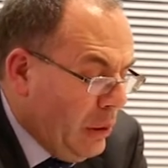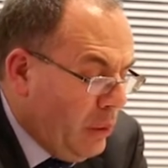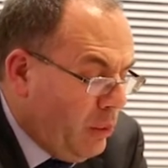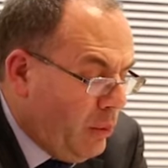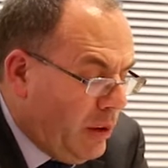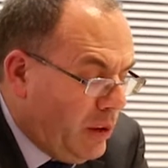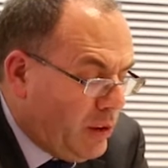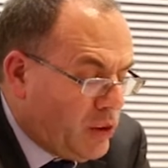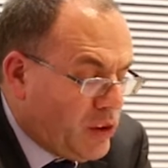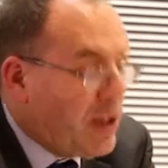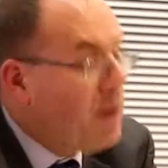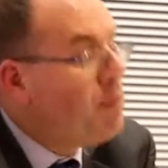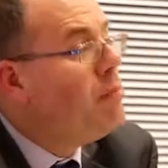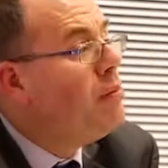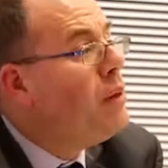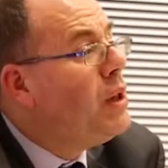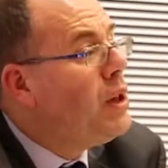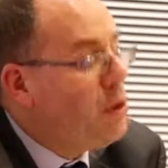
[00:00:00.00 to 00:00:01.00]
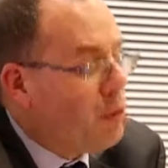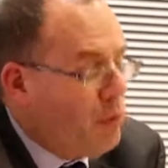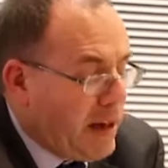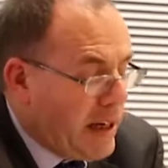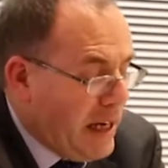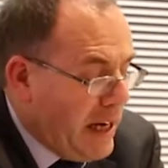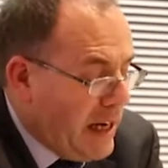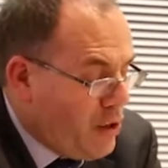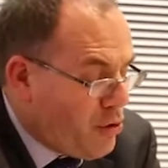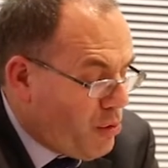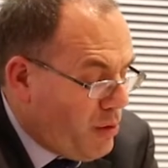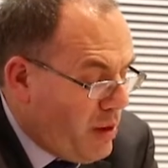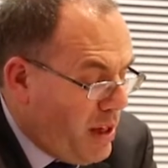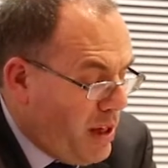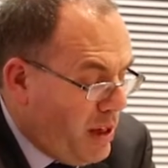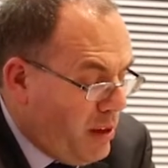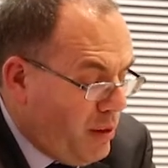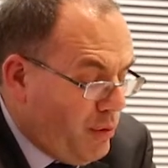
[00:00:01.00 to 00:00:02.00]
while some
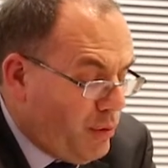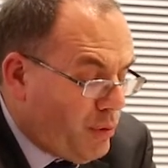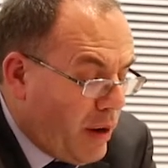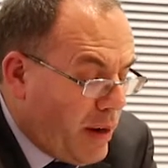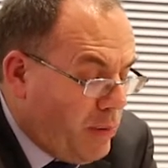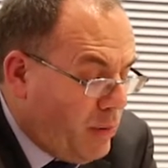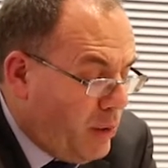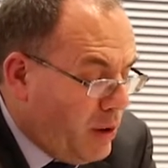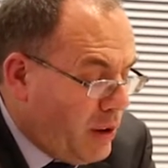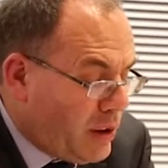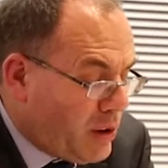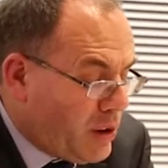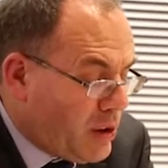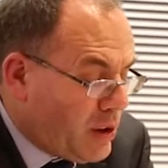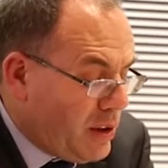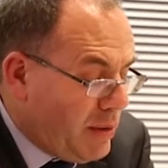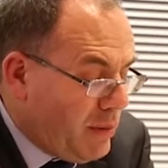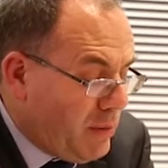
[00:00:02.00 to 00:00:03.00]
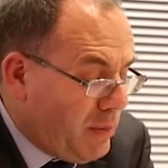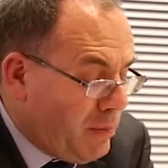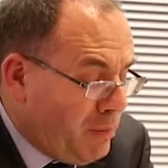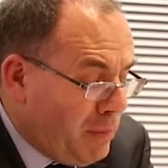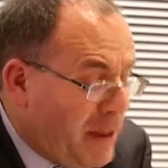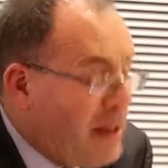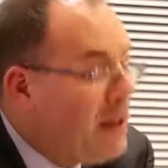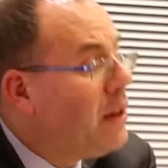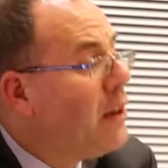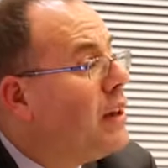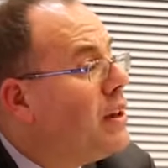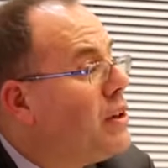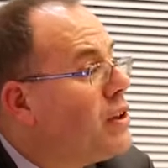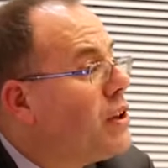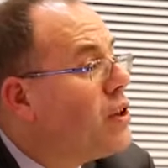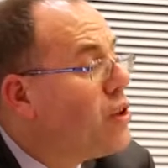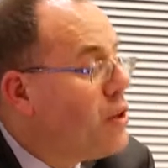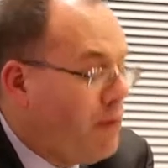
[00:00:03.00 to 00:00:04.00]
regulatory frameworks penalise
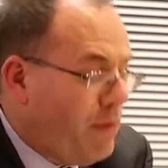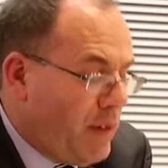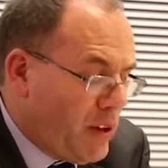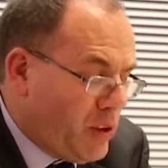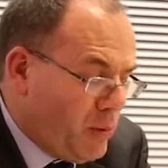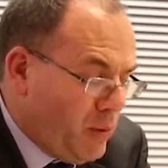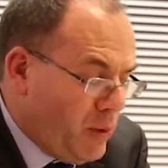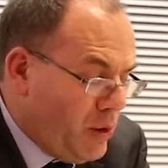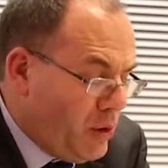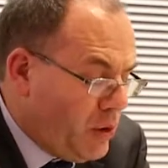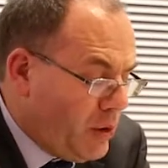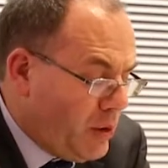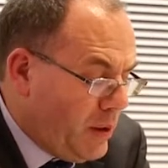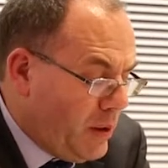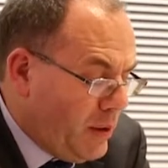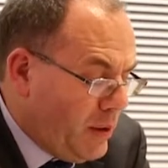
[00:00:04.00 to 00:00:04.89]
such investments.